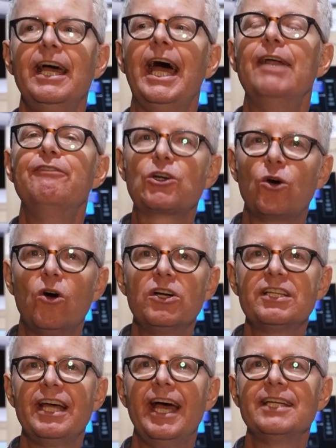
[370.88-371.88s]
and
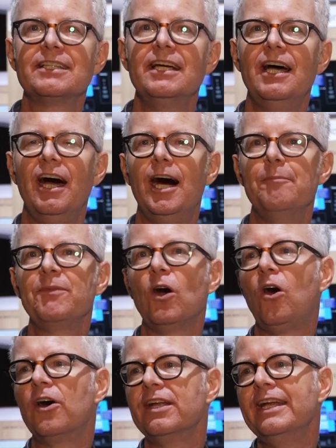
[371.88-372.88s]
record that
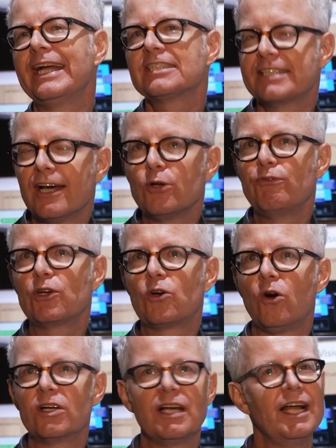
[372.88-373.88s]
on an external
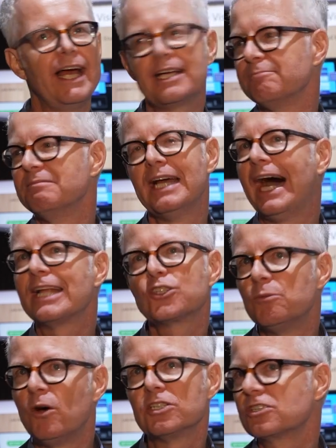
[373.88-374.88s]
recorder like
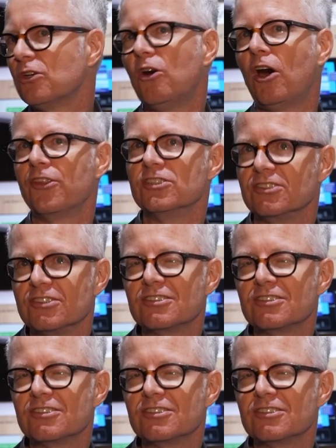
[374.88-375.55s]
Atomos or others.